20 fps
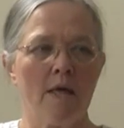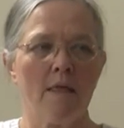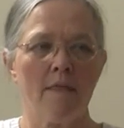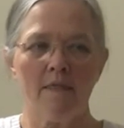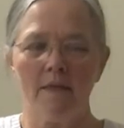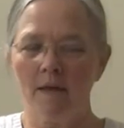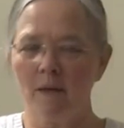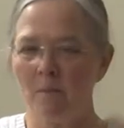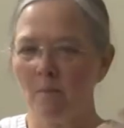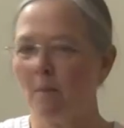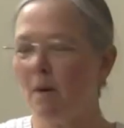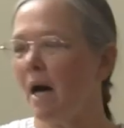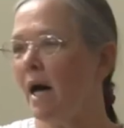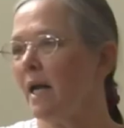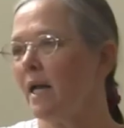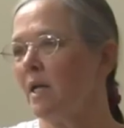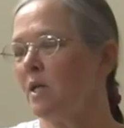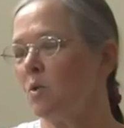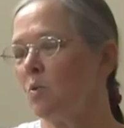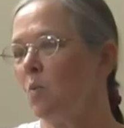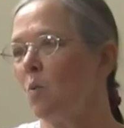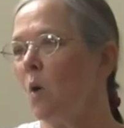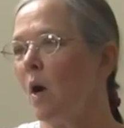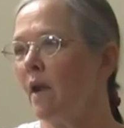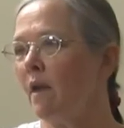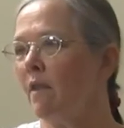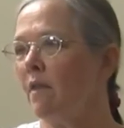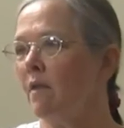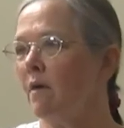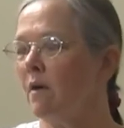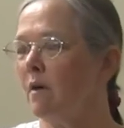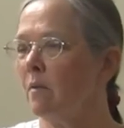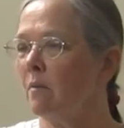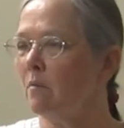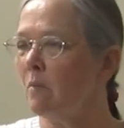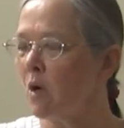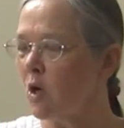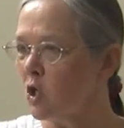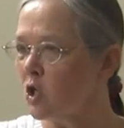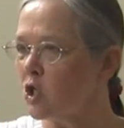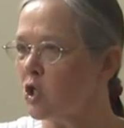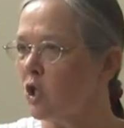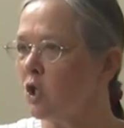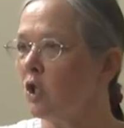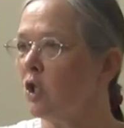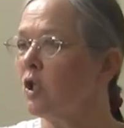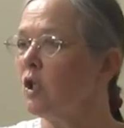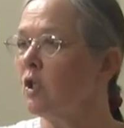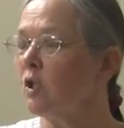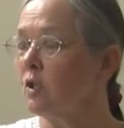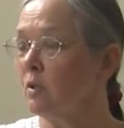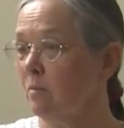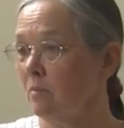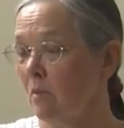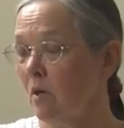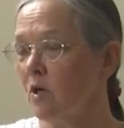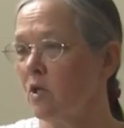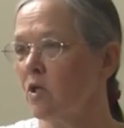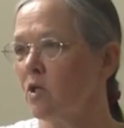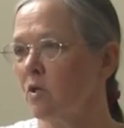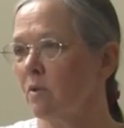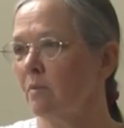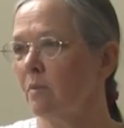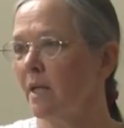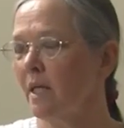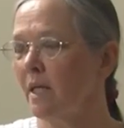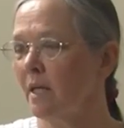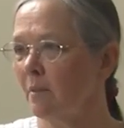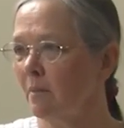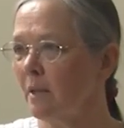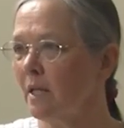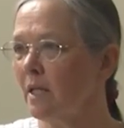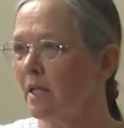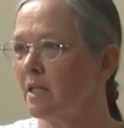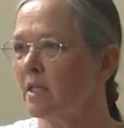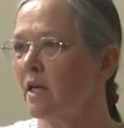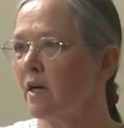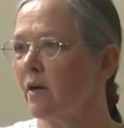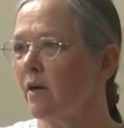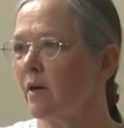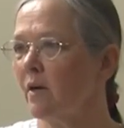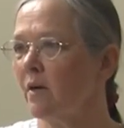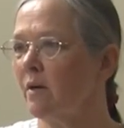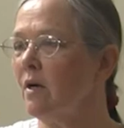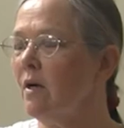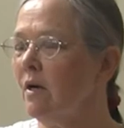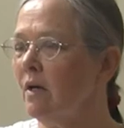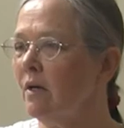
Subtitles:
that embodies what the martial meaning military